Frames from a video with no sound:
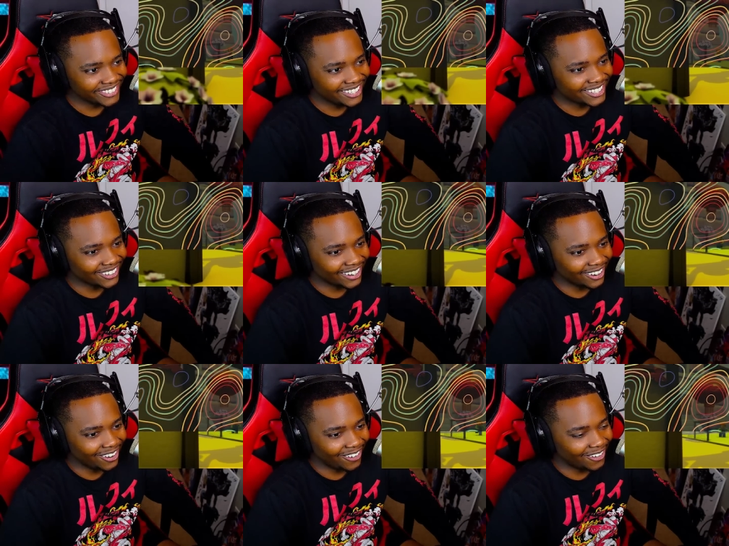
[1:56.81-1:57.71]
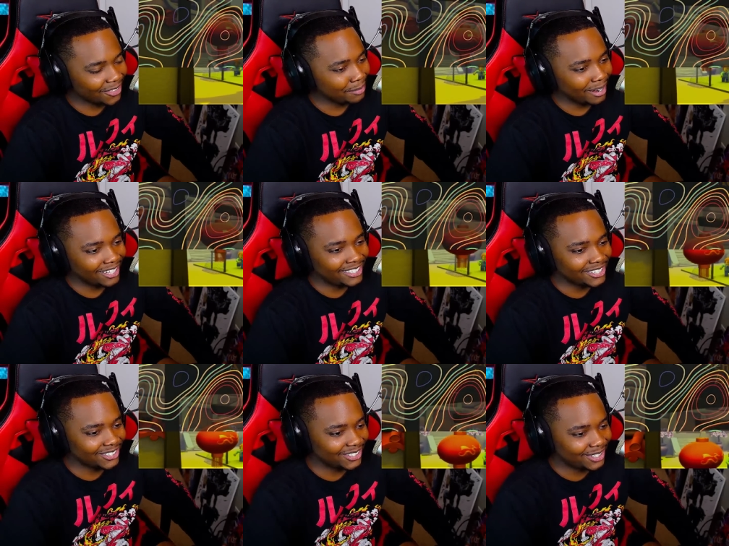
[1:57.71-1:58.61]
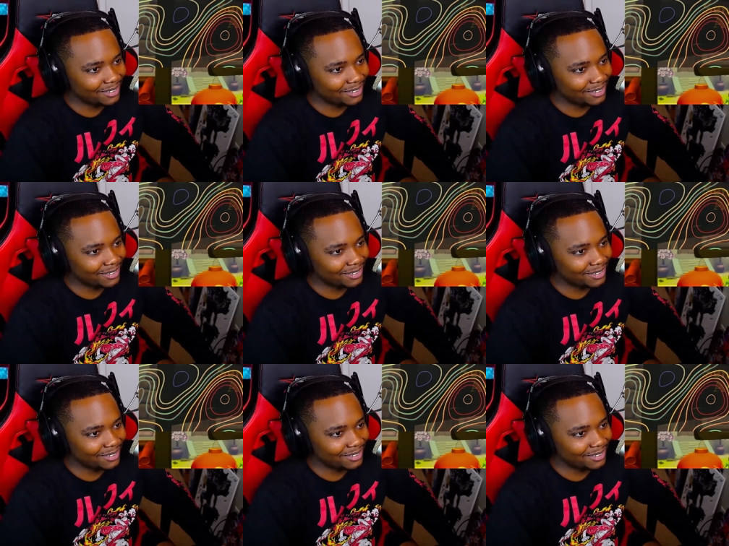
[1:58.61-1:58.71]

So like, oh, all of them are like teachers or some